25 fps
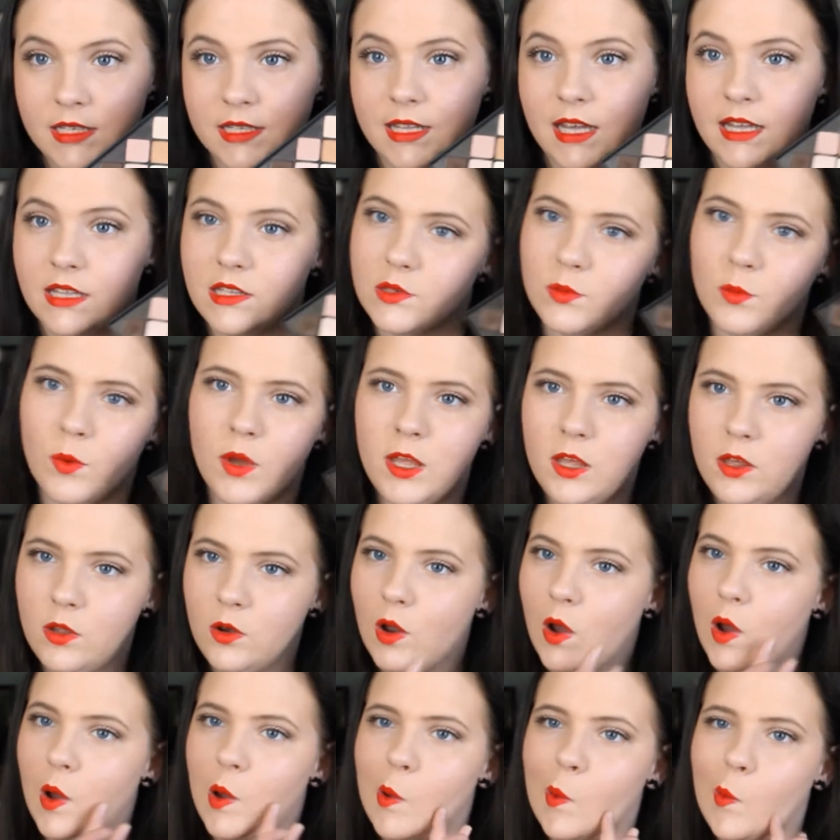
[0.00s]
That's what, you
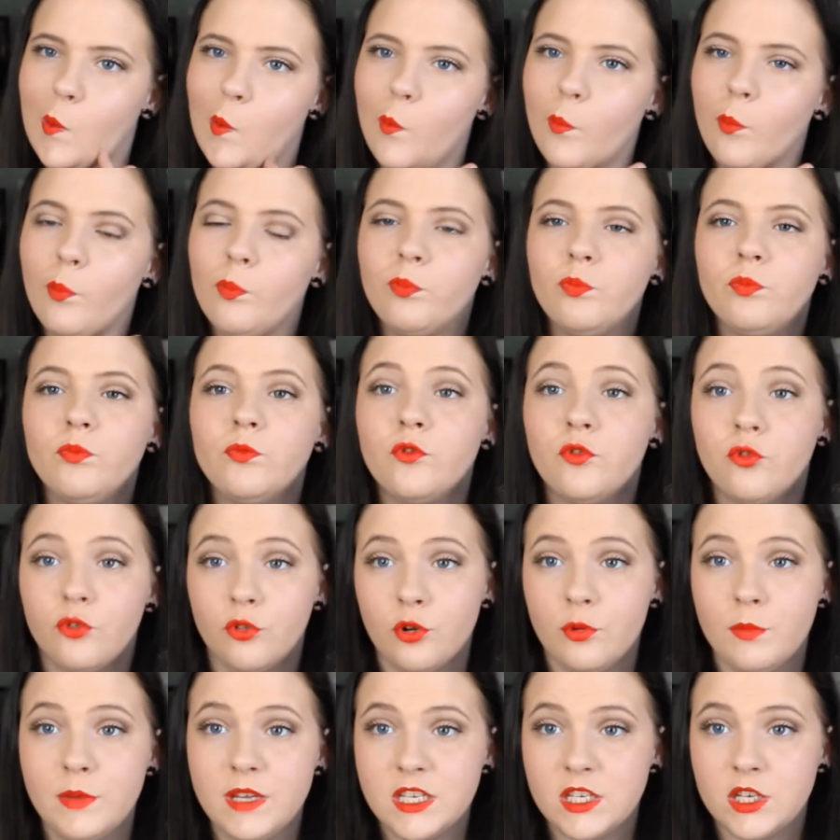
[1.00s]
know,
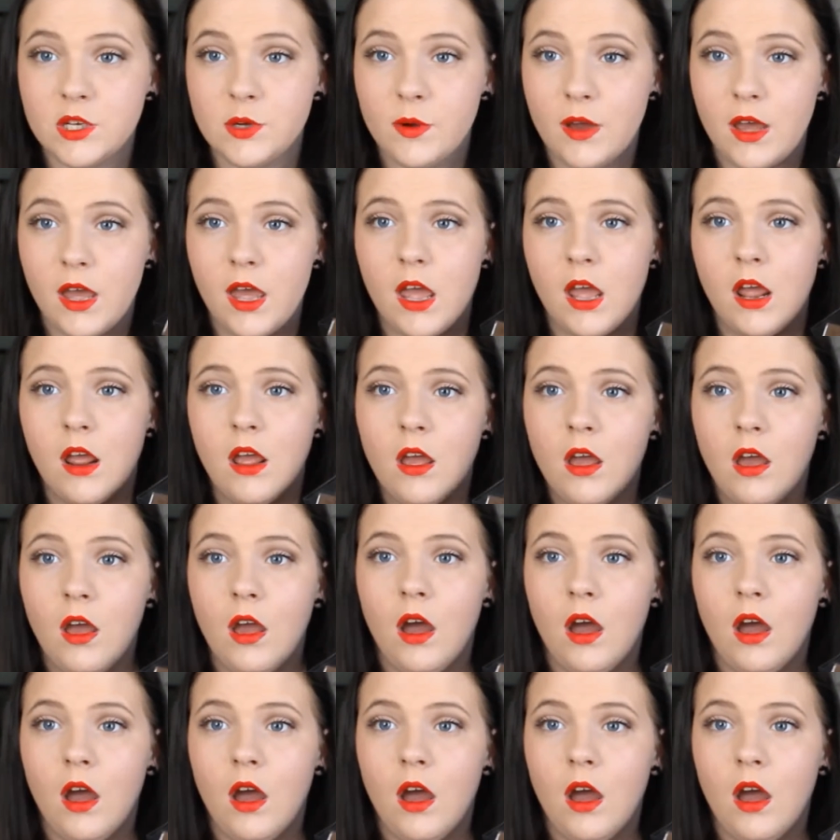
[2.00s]
drew me to it.